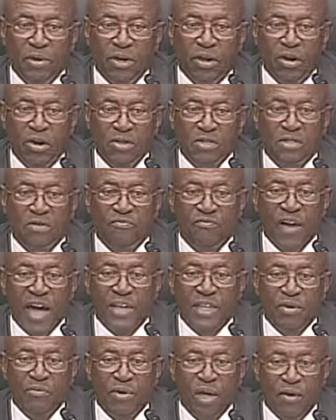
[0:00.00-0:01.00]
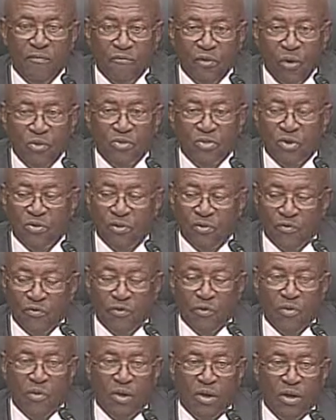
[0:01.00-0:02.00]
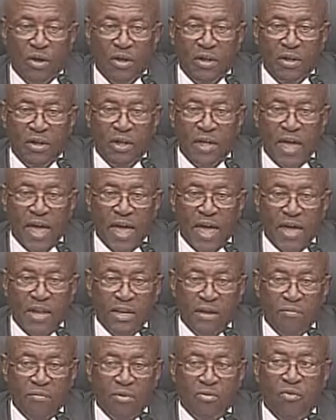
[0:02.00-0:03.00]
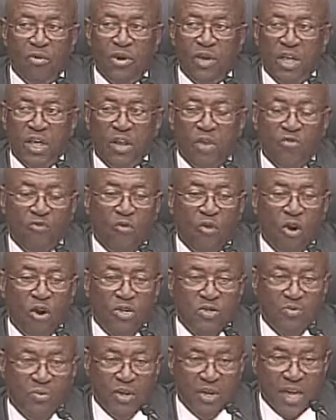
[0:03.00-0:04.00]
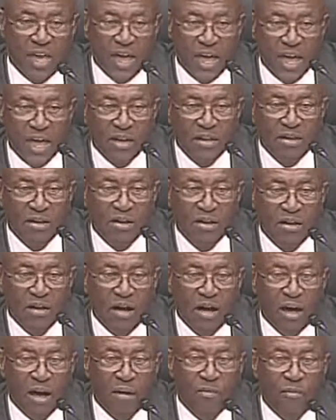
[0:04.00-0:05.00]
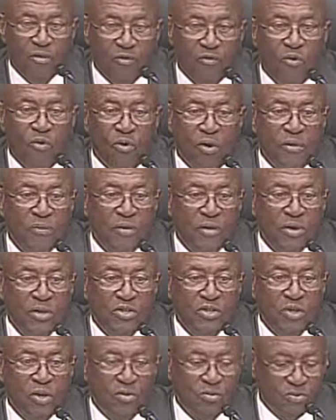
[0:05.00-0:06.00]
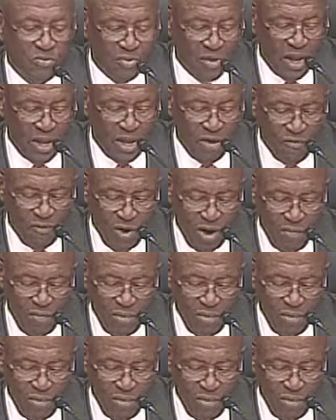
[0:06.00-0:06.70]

because the fact that we have votes on the floor, and uh, but we want to get as far as we can uh, before. So thank you very